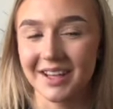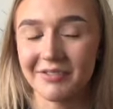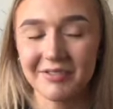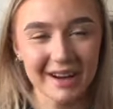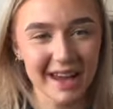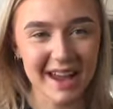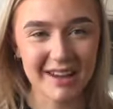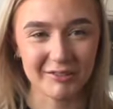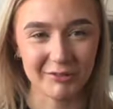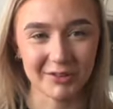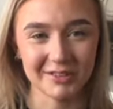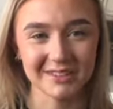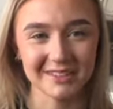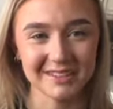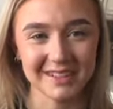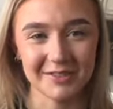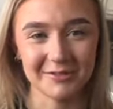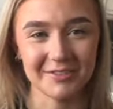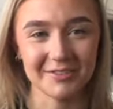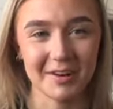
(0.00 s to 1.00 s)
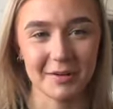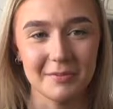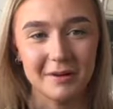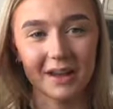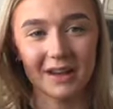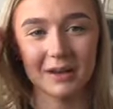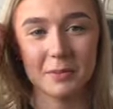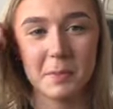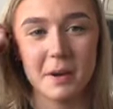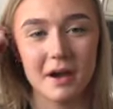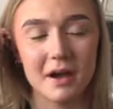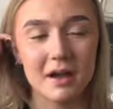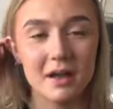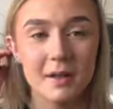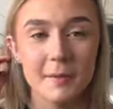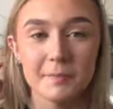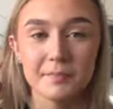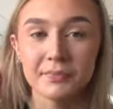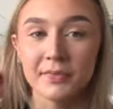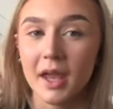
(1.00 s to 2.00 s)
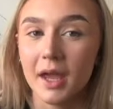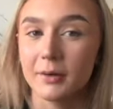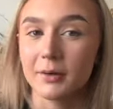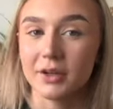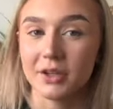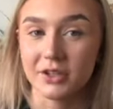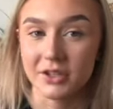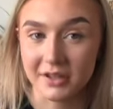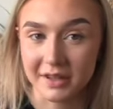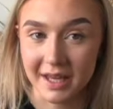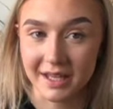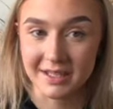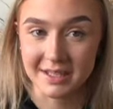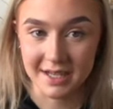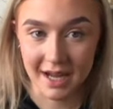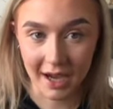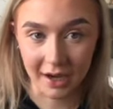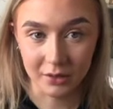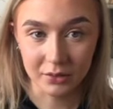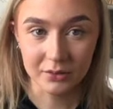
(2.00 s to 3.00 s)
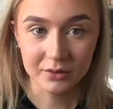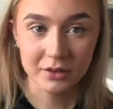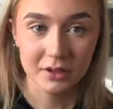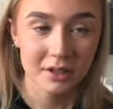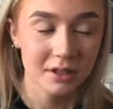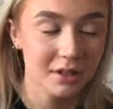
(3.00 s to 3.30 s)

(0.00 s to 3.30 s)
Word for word: I feel like everyone does that with lip liner, but I'm going to do that now.